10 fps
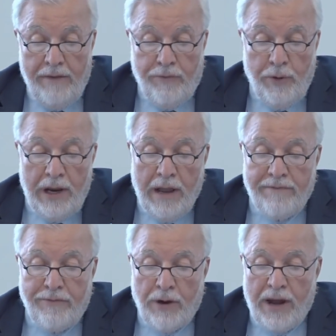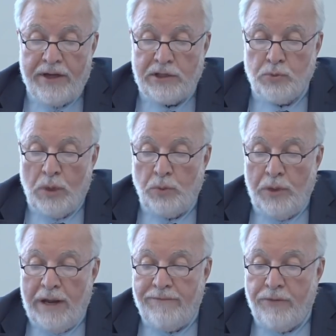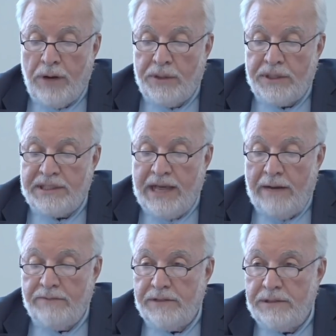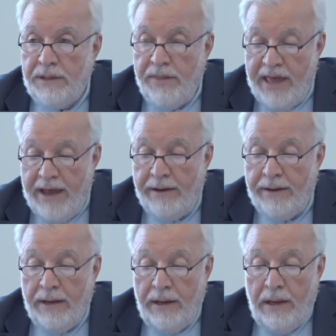If we love for others what we love for ourselves, then